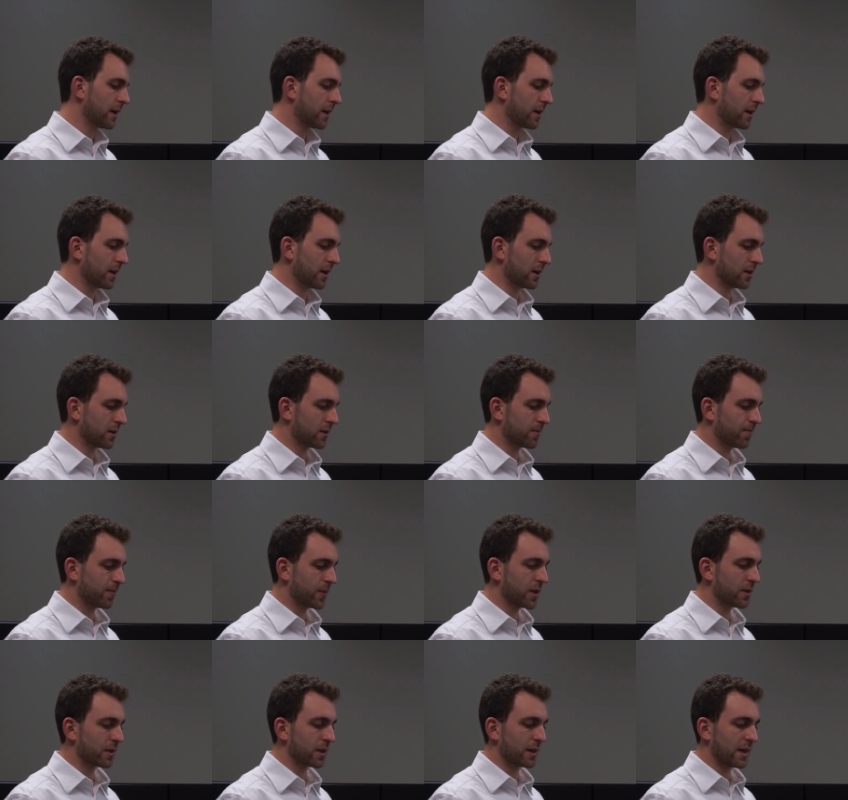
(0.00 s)
And
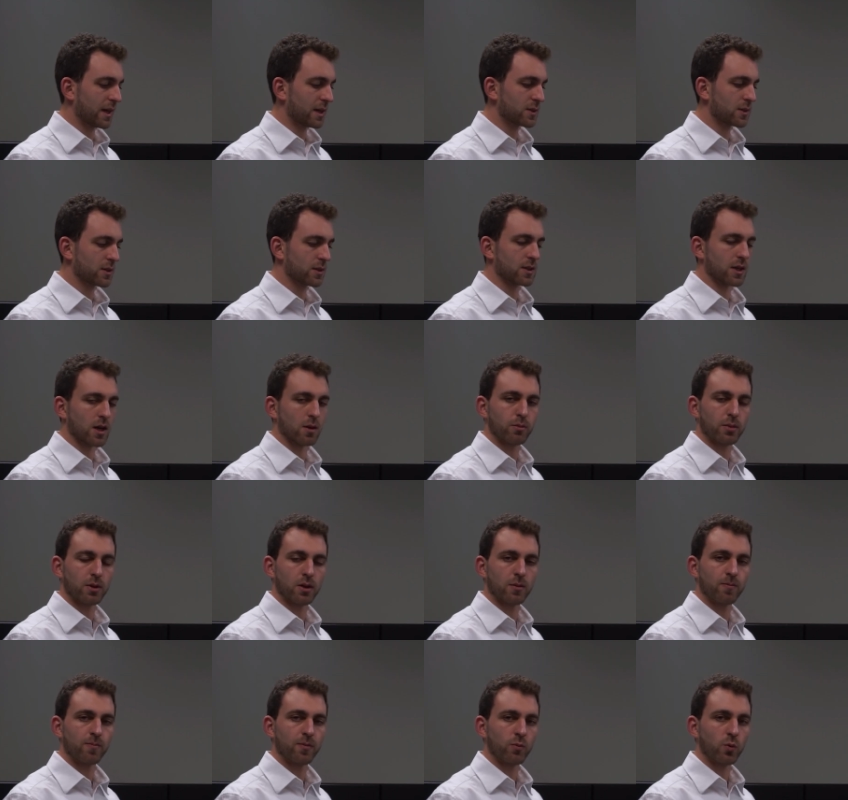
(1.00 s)
in the last
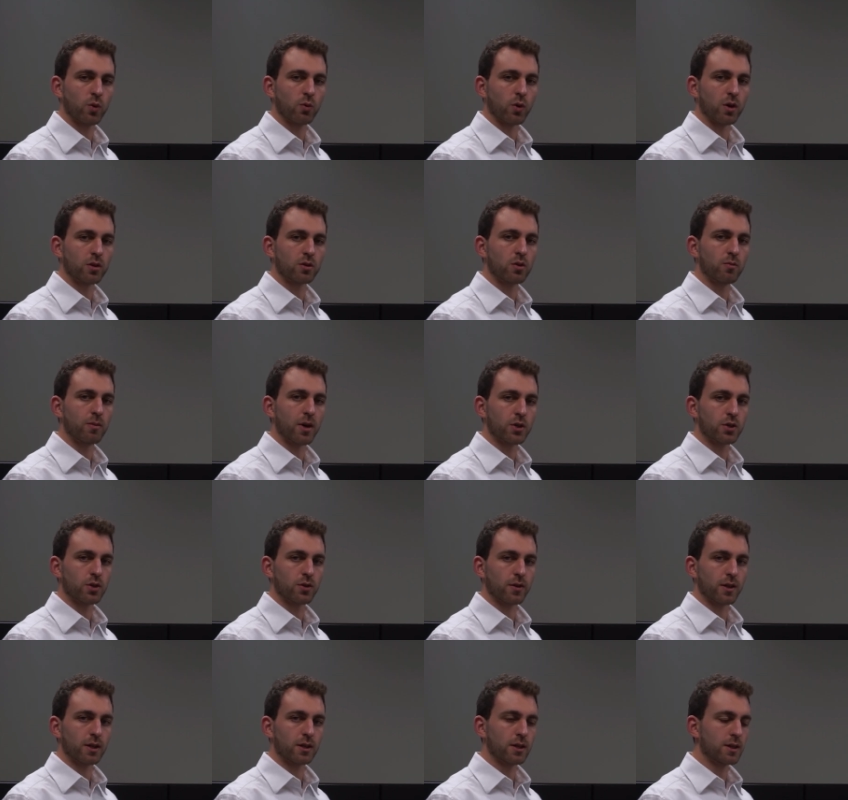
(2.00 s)
example, we want to
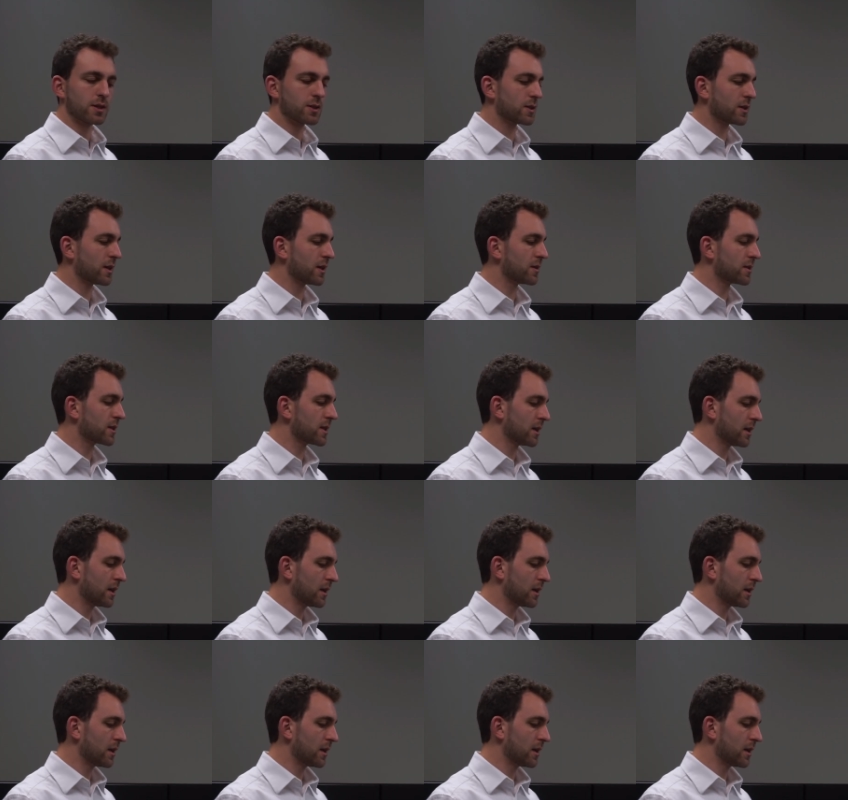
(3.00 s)
measure the distance